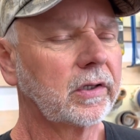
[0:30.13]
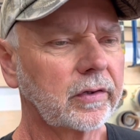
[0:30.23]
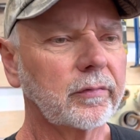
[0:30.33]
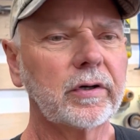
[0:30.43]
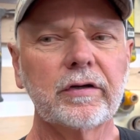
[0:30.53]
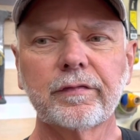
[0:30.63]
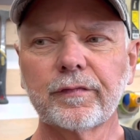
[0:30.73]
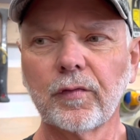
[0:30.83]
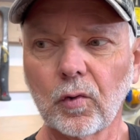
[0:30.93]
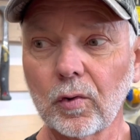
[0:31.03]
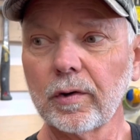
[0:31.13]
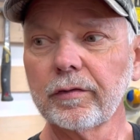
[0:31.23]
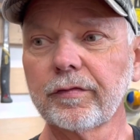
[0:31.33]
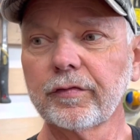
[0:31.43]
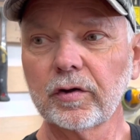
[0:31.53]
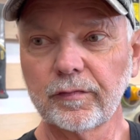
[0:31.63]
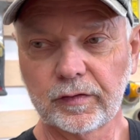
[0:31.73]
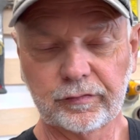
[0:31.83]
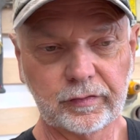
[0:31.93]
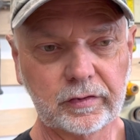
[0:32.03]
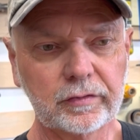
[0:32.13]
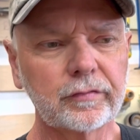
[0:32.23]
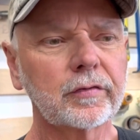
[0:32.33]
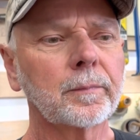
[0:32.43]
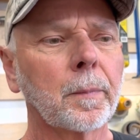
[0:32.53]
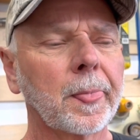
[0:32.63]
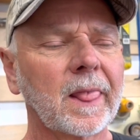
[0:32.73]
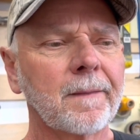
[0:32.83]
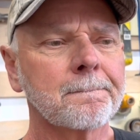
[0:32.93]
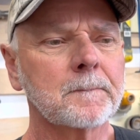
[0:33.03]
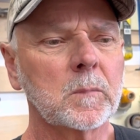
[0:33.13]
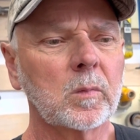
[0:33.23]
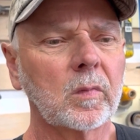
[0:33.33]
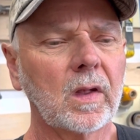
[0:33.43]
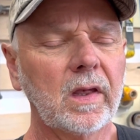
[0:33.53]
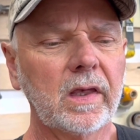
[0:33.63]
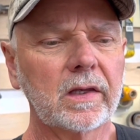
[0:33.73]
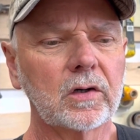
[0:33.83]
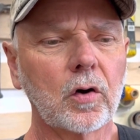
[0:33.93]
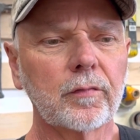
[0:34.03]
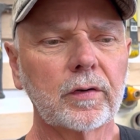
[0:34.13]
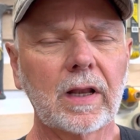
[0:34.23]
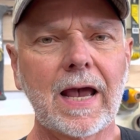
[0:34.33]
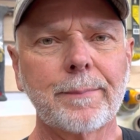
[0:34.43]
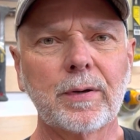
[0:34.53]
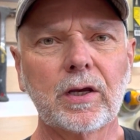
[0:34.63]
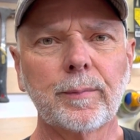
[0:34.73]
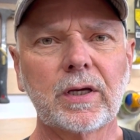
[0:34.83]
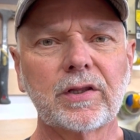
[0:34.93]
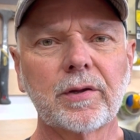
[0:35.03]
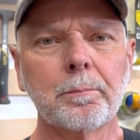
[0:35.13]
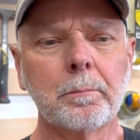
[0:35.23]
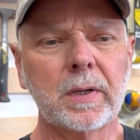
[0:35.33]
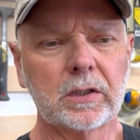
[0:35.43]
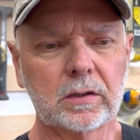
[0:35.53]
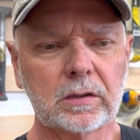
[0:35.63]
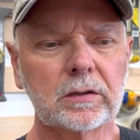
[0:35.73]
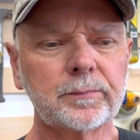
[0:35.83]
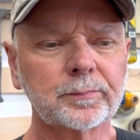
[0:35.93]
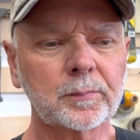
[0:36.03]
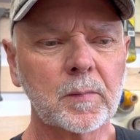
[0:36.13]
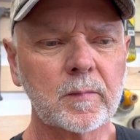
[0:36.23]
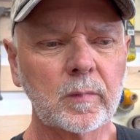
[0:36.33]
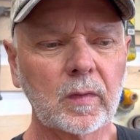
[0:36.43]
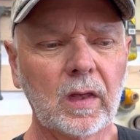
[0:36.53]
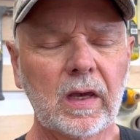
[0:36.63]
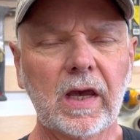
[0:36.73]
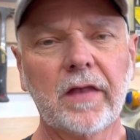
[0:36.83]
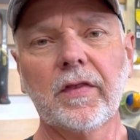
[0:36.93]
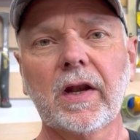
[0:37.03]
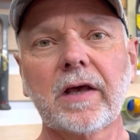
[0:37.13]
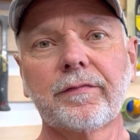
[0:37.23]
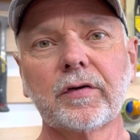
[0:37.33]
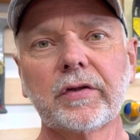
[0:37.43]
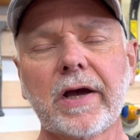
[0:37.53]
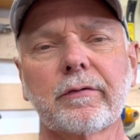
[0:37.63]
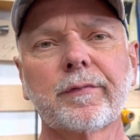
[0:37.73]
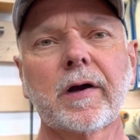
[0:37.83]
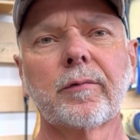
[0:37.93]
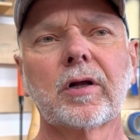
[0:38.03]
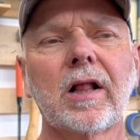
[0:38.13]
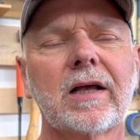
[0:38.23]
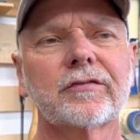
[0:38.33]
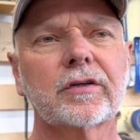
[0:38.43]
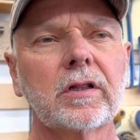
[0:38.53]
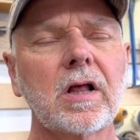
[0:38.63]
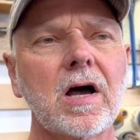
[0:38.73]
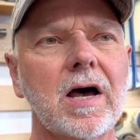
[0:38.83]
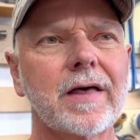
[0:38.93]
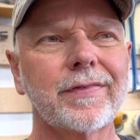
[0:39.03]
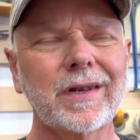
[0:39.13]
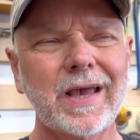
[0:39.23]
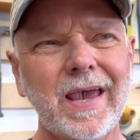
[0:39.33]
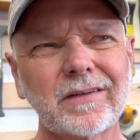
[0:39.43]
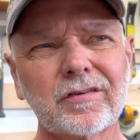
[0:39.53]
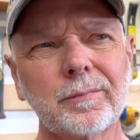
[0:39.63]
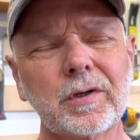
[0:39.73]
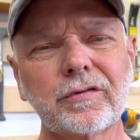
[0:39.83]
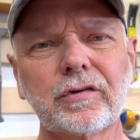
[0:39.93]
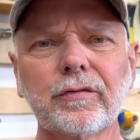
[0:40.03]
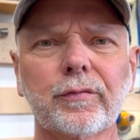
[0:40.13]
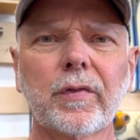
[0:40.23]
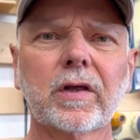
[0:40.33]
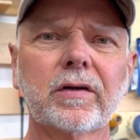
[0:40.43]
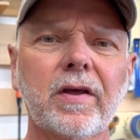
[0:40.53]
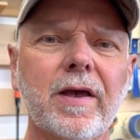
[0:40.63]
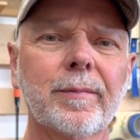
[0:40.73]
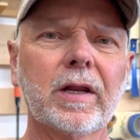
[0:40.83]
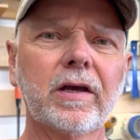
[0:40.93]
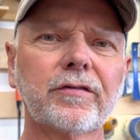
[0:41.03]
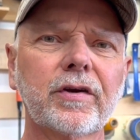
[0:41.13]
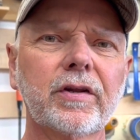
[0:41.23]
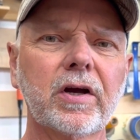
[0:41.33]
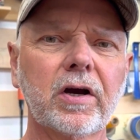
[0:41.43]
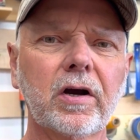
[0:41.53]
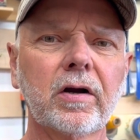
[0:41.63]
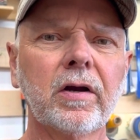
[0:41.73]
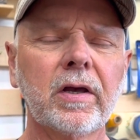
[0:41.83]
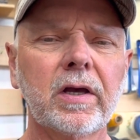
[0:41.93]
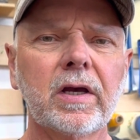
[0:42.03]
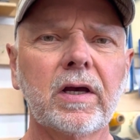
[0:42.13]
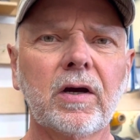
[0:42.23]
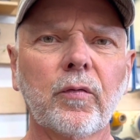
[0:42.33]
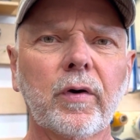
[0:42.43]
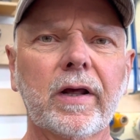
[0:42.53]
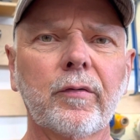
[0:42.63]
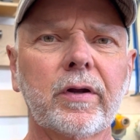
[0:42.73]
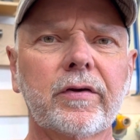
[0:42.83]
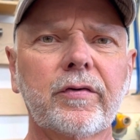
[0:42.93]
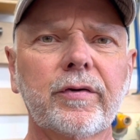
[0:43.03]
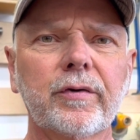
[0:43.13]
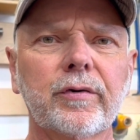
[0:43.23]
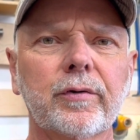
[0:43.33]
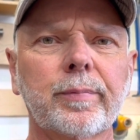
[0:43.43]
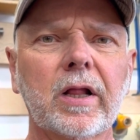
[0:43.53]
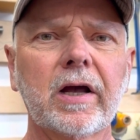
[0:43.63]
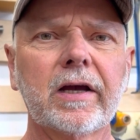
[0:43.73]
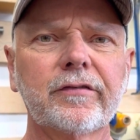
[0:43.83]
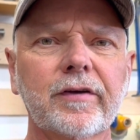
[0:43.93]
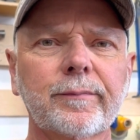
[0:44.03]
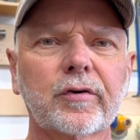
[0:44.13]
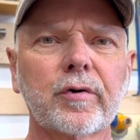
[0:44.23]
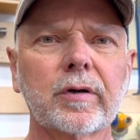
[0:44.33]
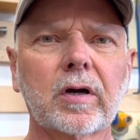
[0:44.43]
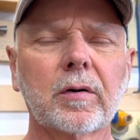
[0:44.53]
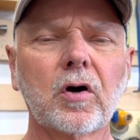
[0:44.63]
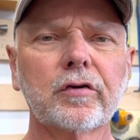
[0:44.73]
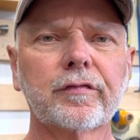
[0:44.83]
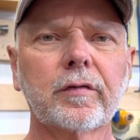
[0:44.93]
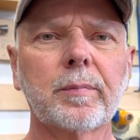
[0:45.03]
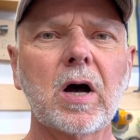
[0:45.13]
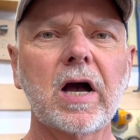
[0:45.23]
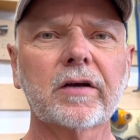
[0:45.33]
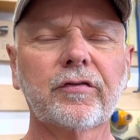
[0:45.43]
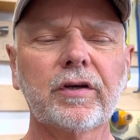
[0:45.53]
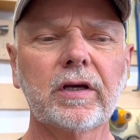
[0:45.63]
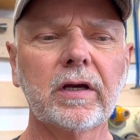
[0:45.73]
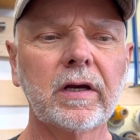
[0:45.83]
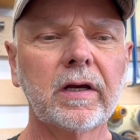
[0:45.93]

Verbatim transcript: three, four surfaces and overlapping them in the middle. And then I filled that with fiberglass cloth and I had some issues with contamination there when I went to apply subsequent coats of epoxy.